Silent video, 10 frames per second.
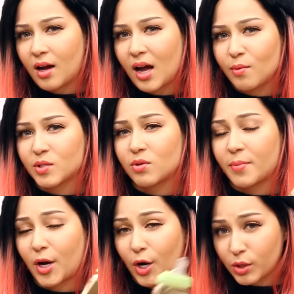I was with
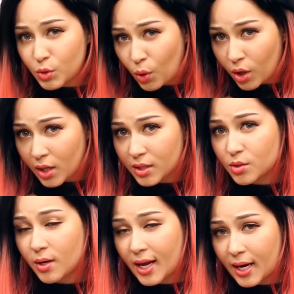my girl
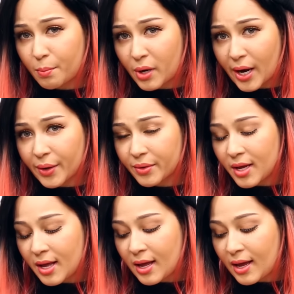Toyana Brown,
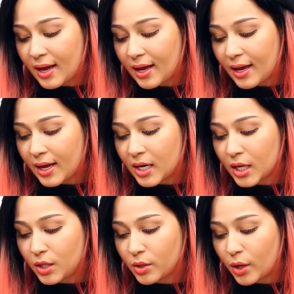and
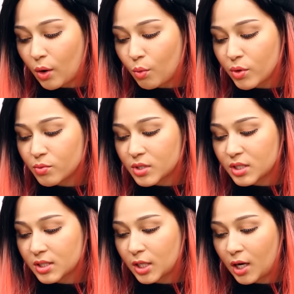you know, we was
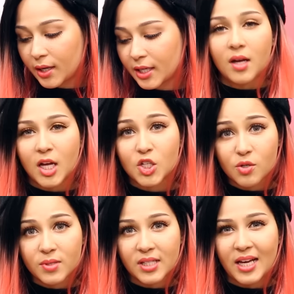just talking, and
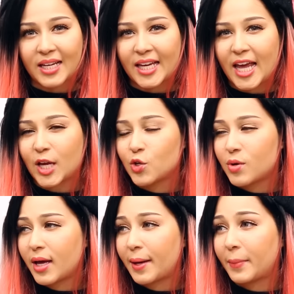she was like, can you
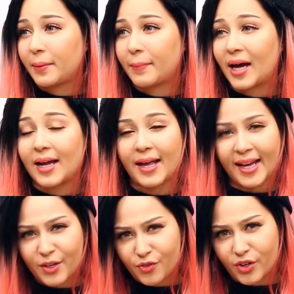hand me my
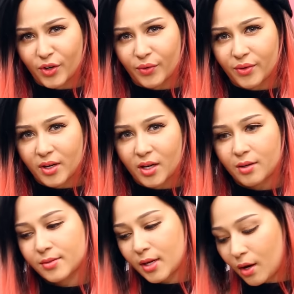handphone? And
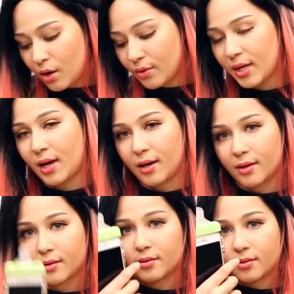I was like, oh yeah,
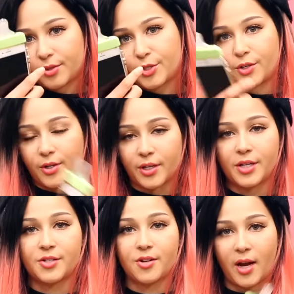sure,
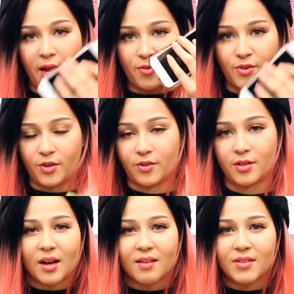here's your handphone.
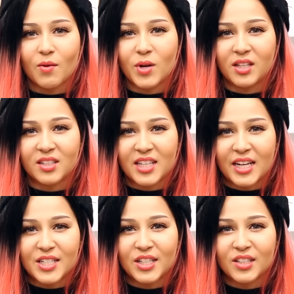And then we looked
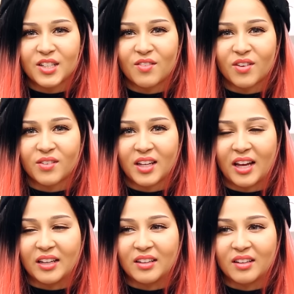at each other and we were
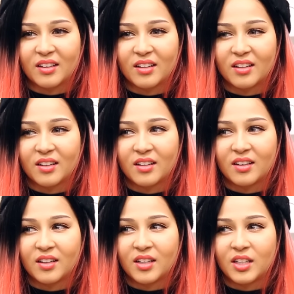like,
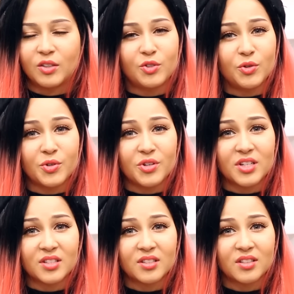dude,
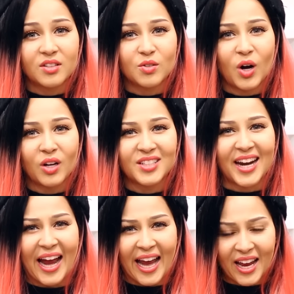you called it
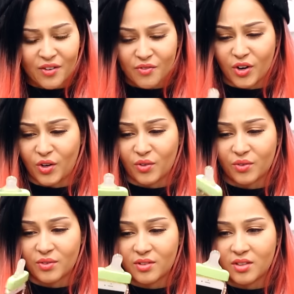a handphone.
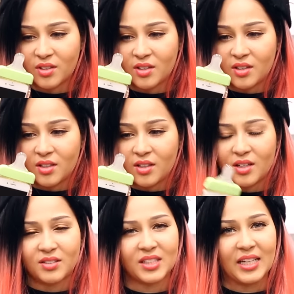
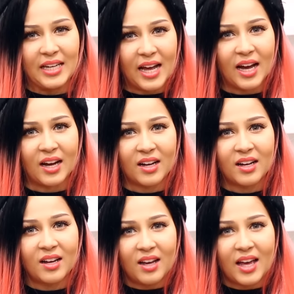I was like, yeah.
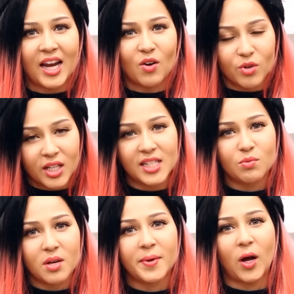And I realized
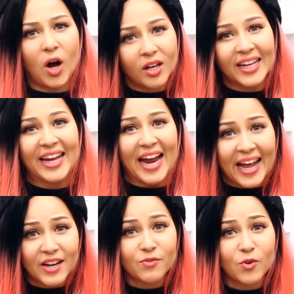we had been calling it a
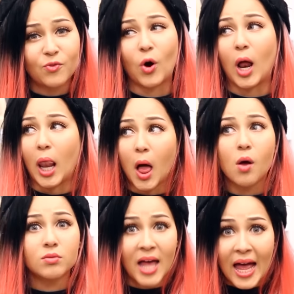handphone for a
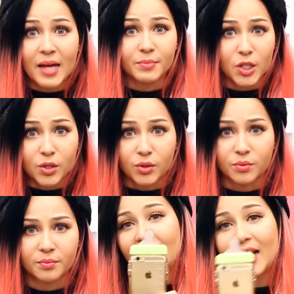long time too.
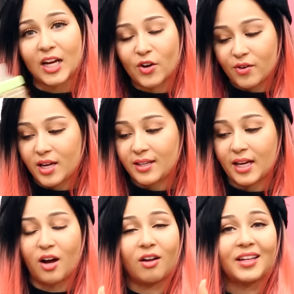In Korea, they
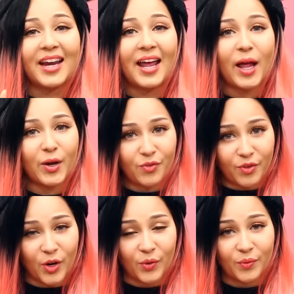call it
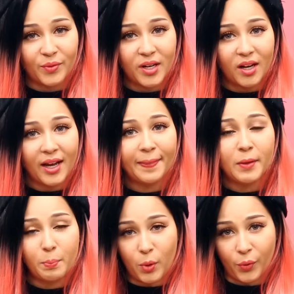handphone.
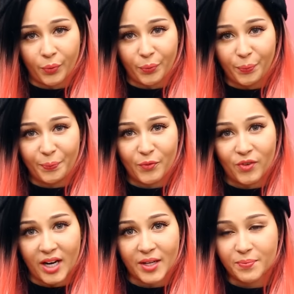Handphone,
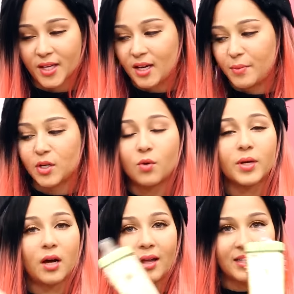right? You know,
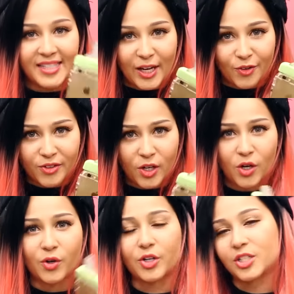we call it cell
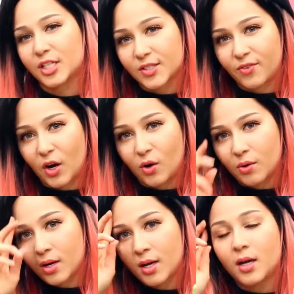phone or just phone,